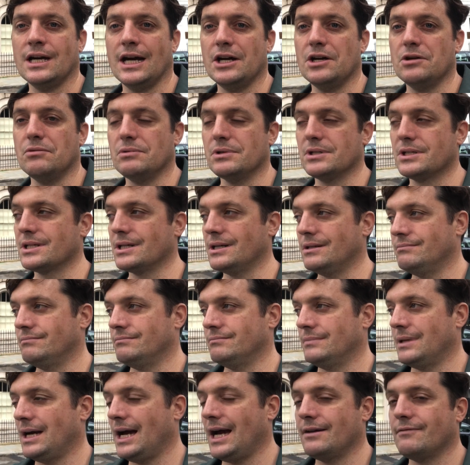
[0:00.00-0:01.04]
who was
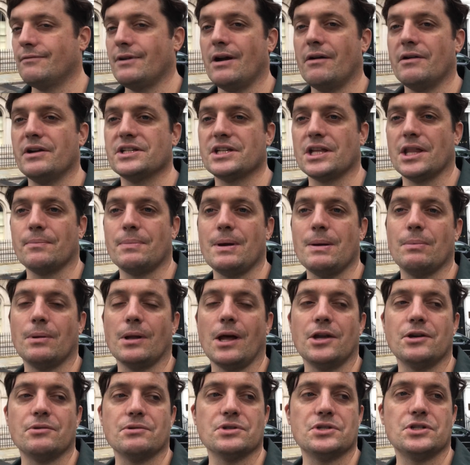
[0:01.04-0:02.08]
had various other people
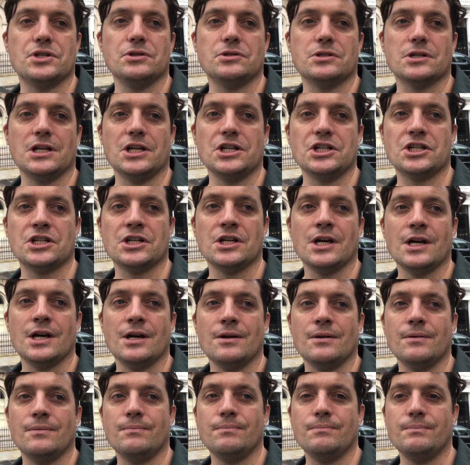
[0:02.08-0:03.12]
under his tutelage
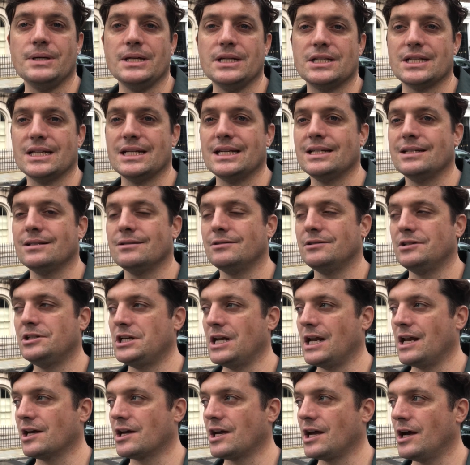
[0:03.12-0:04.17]
Beatty,
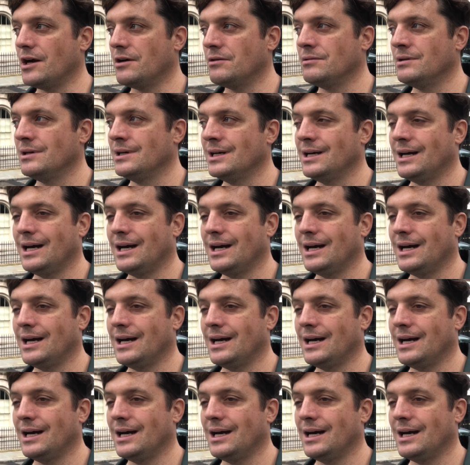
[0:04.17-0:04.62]
Jellicoe,